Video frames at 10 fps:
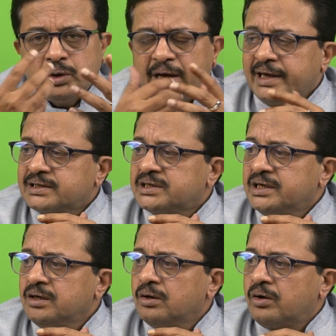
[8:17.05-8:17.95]

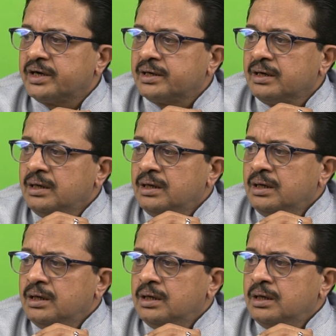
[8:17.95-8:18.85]
External audit.
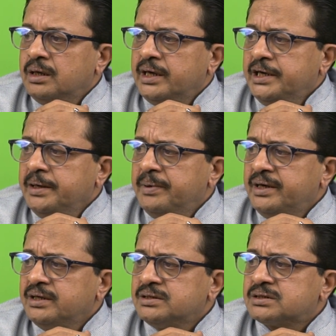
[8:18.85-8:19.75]

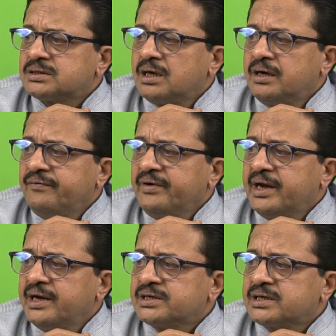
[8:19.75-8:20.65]
Independent
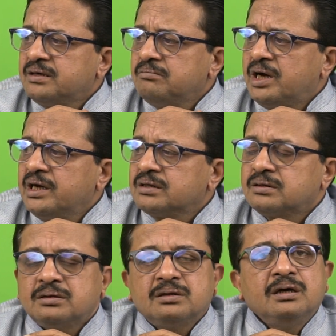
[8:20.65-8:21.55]
certification by a
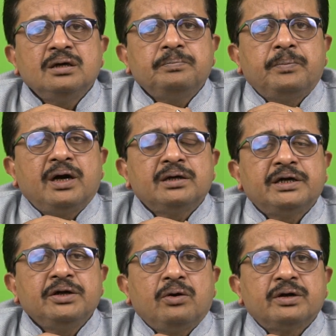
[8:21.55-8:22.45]
third
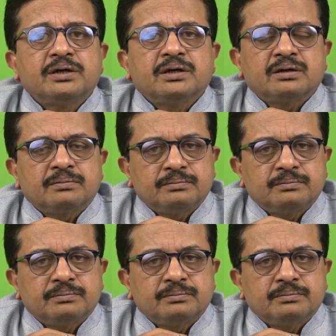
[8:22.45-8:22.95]
party auditor.